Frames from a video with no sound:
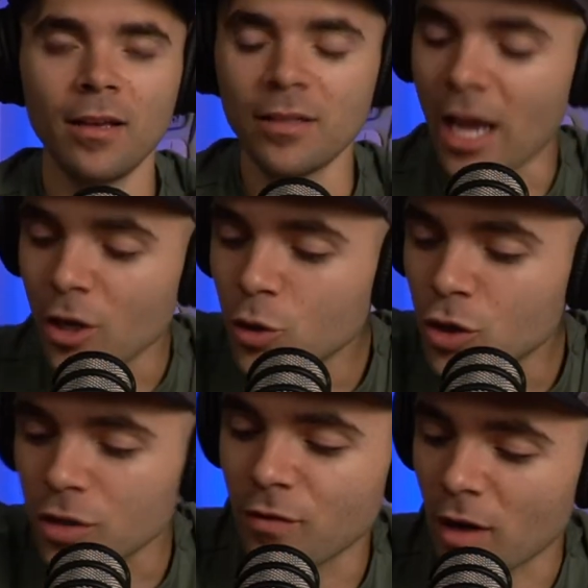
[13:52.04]
Now you
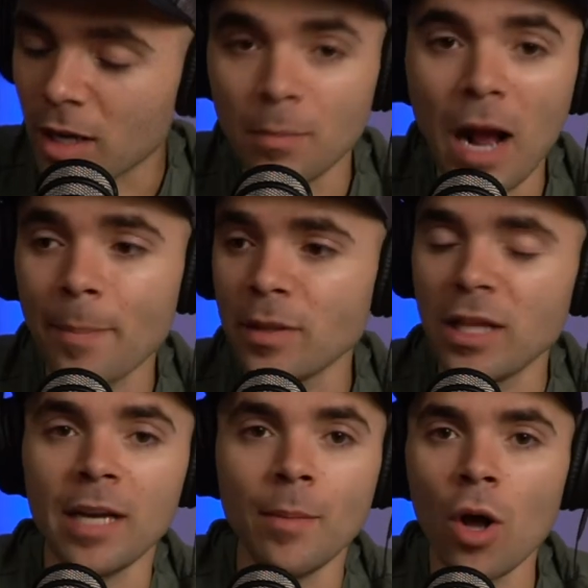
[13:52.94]
just fucking
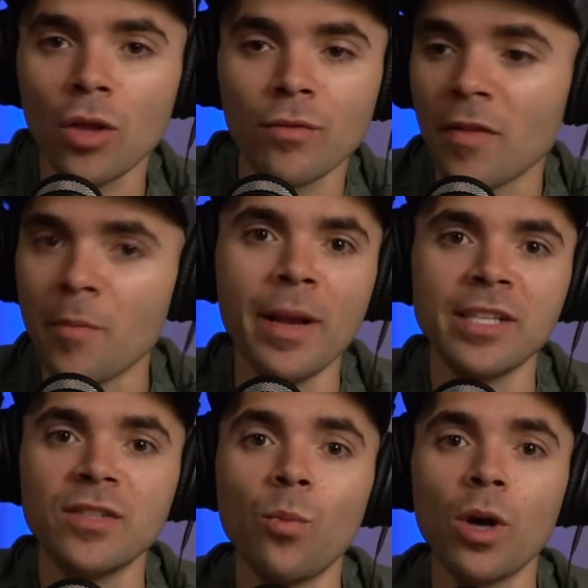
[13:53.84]
populate them all around the
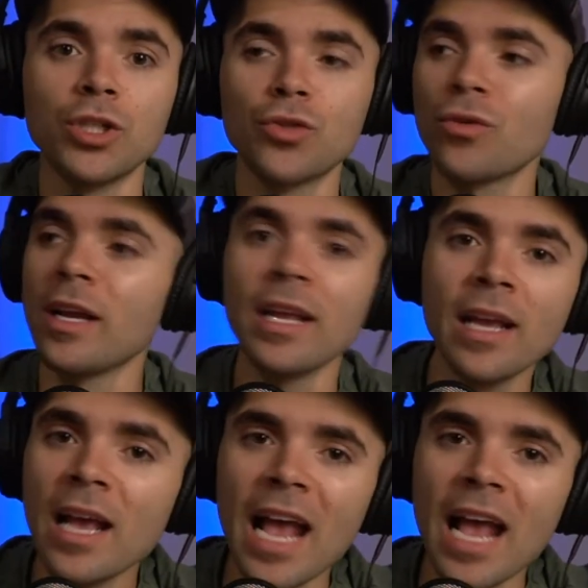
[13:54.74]
base of one tree,